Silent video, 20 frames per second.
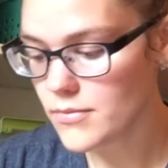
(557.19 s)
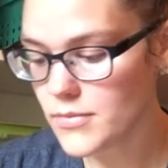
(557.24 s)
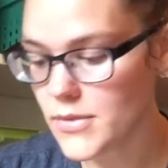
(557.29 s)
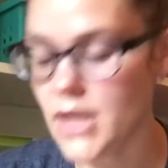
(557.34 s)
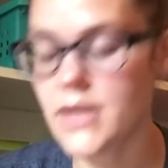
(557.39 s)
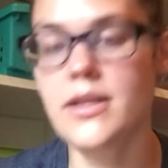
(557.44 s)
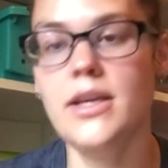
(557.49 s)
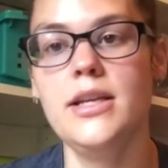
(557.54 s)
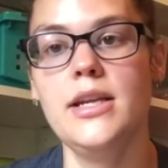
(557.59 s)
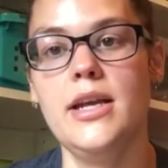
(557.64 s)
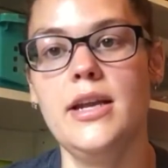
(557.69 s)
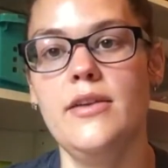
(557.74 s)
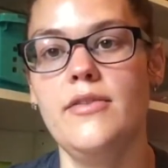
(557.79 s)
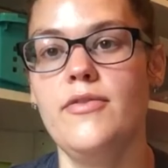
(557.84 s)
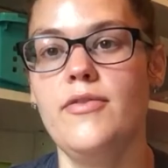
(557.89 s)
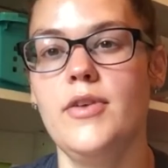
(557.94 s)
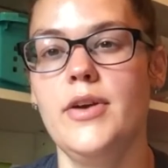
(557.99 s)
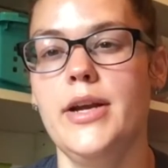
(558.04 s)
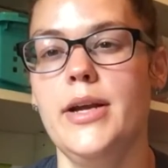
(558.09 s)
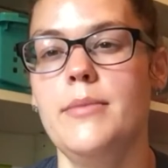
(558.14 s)
and then get it
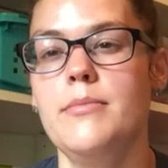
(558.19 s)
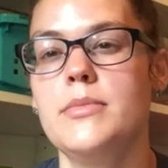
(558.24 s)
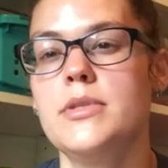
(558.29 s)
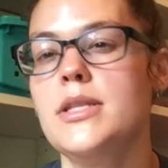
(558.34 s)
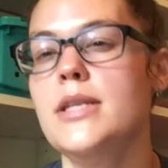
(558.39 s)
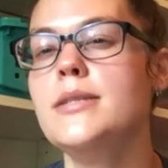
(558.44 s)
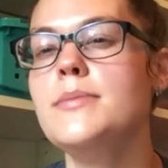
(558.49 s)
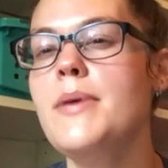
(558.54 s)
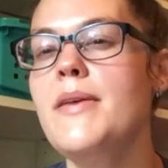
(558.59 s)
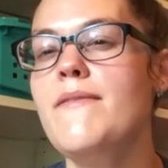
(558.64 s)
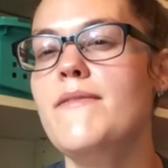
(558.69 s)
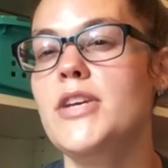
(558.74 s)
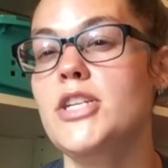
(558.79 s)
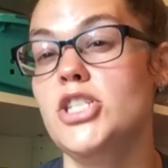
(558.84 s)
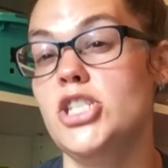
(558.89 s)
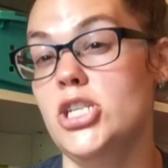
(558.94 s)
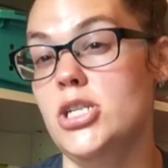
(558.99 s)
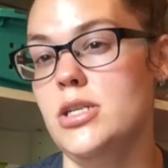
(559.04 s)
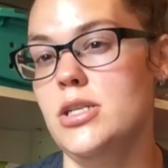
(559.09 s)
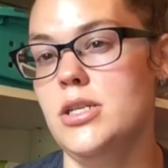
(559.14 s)
framed. That's my
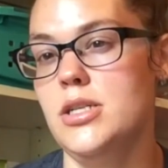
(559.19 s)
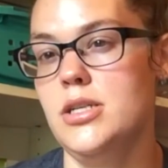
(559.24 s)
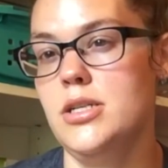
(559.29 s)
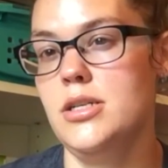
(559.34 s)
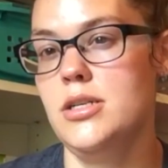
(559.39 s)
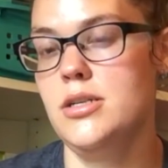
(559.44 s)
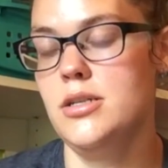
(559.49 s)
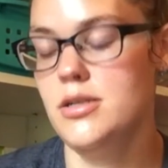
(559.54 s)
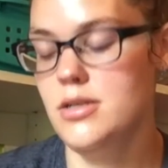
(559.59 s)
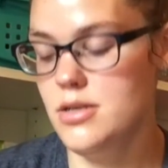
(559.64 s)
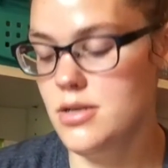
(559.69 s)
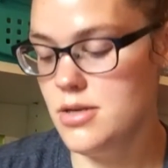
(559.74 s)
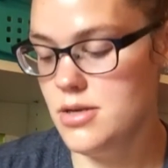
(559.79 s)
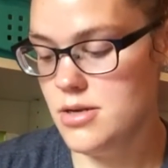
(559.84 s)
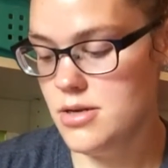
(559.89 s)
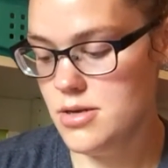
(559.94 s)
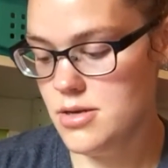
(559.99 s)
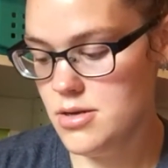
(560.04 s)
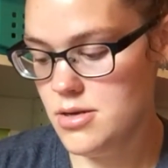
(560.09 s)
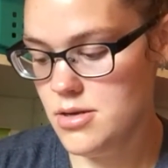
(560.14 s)
vision.
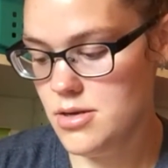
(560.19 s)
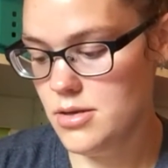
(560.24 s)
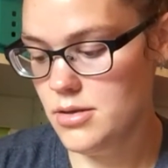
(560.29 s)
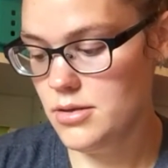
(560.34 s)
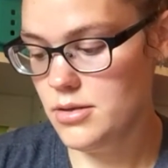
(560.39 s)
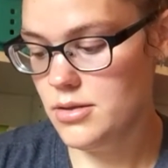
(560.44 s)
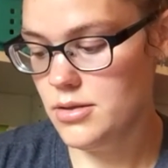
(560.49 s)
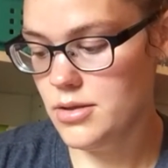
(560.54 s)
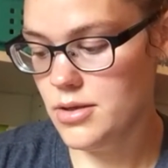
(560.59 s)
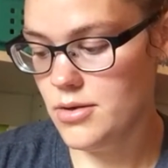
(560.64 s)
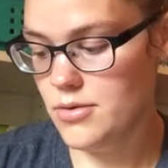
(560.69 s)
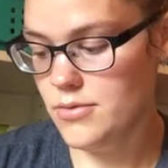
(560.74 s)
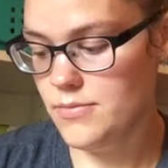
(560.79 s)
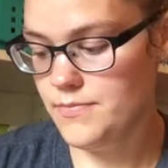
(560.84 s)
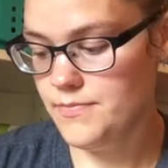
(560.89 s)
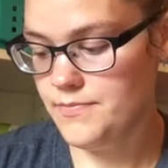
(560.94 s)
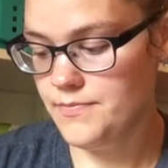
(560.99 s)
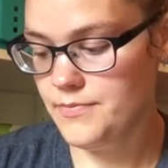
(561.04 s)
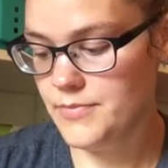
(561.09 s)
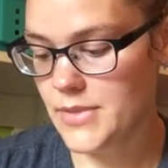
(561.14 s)
So,
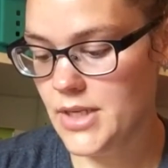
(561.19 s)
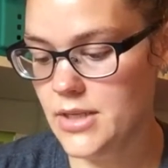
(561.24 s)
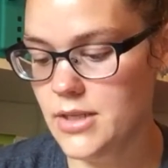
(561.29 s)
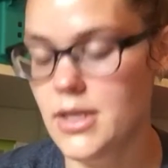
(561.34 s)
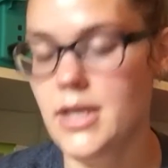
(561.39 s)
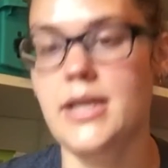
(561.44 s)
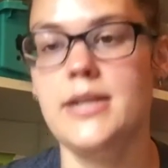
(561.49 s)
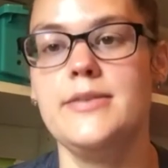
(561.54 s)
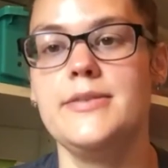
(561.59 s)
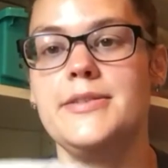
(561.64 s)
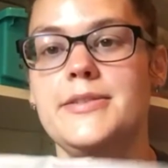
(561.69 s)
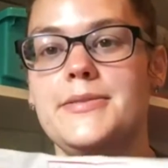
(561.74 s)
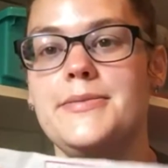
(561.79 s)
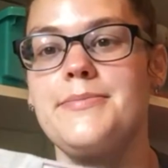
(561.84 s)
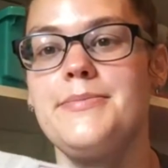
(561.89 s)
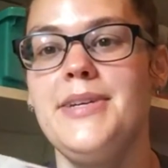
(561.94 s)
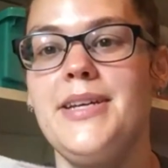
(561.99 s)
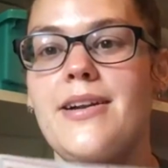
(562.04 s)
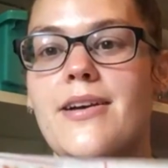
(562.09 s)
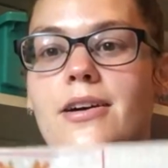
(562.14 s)
I don't know.
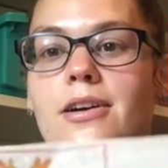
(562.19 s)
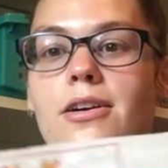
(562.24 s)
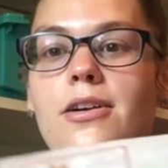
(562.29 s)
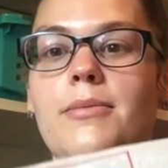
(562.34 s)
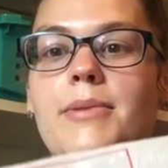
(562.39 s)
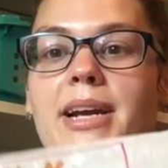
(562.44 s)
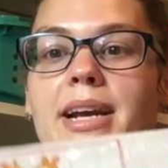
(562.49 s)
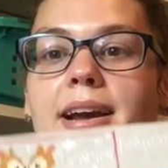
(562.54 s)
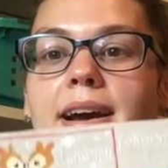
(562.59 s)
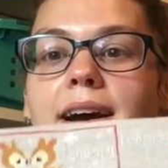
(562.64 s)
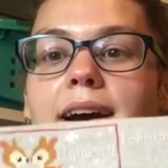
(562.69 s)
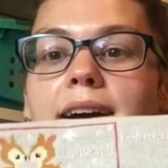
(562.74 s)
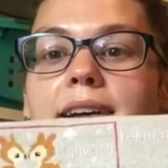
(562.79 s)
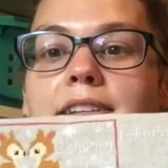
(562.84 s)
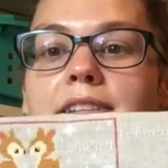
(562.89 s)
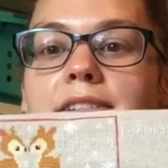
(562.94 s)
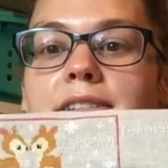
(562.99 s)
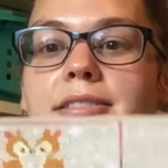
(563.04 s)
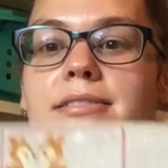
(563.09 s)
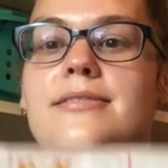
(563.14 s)
But, oh my
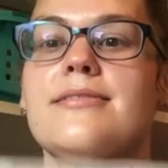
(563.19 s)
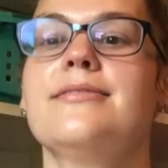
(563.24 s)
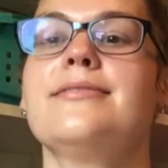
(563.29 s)
gosh.